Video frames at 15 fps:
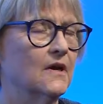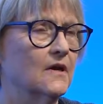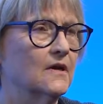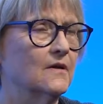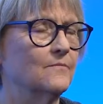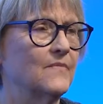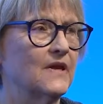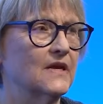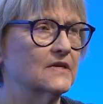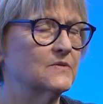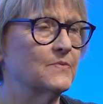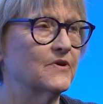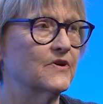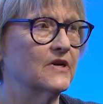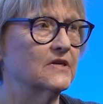um,
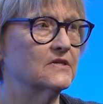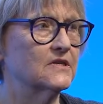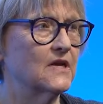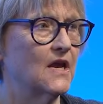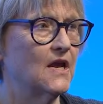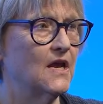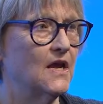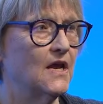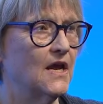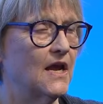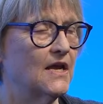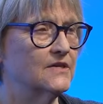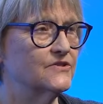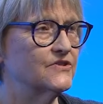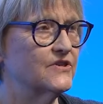experience.
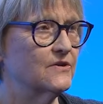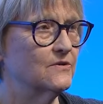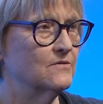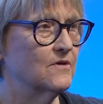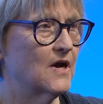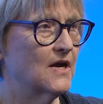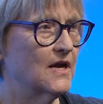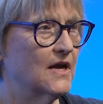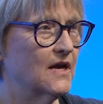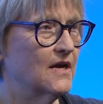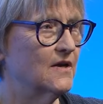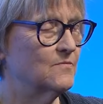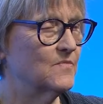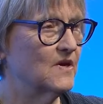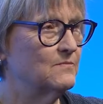And so I
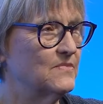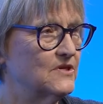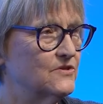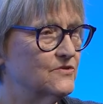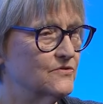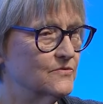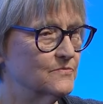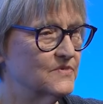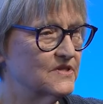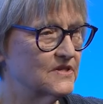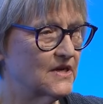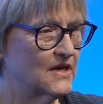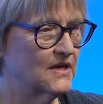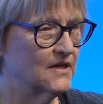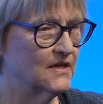cut my midterms
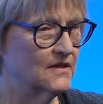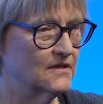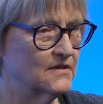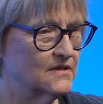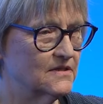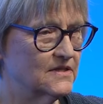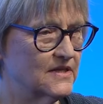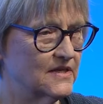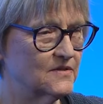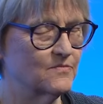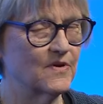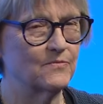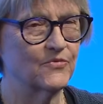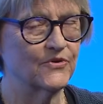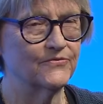and said to
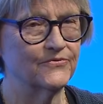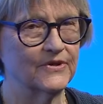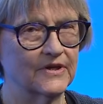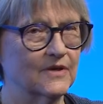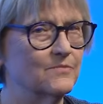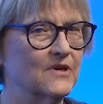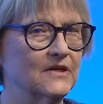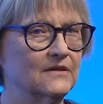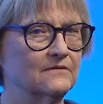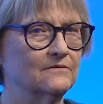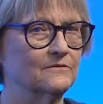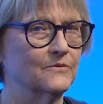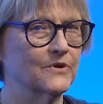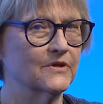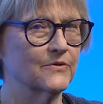my boyfriend, come on,
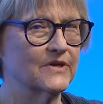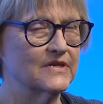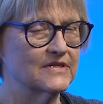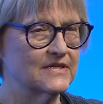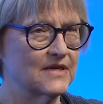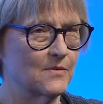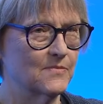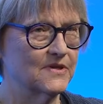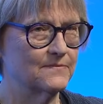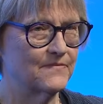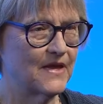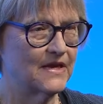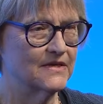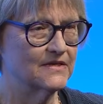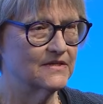we're going to Selma.
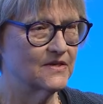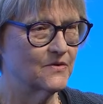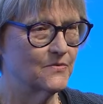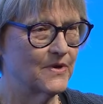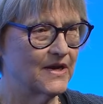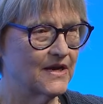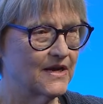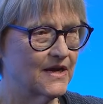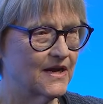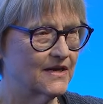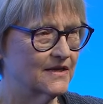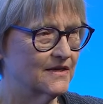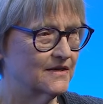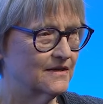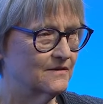And so we got
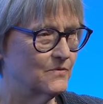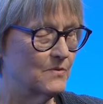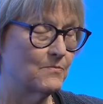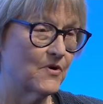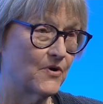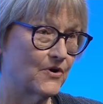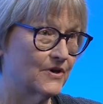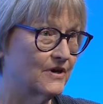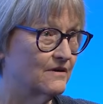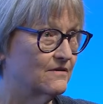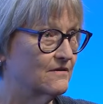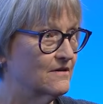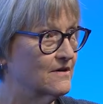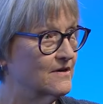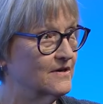in, we borrowed a
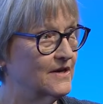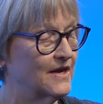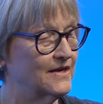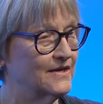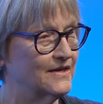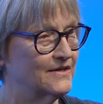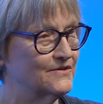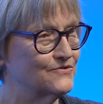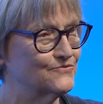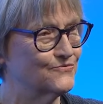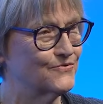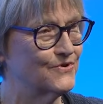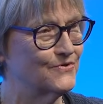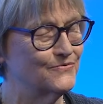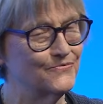car and
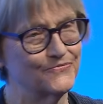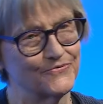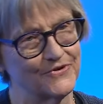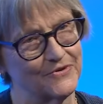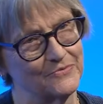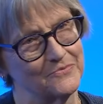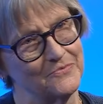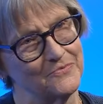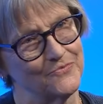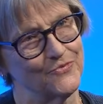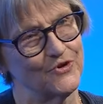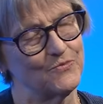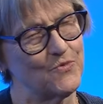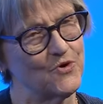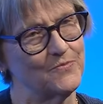drove from
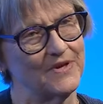Bryn Mawr,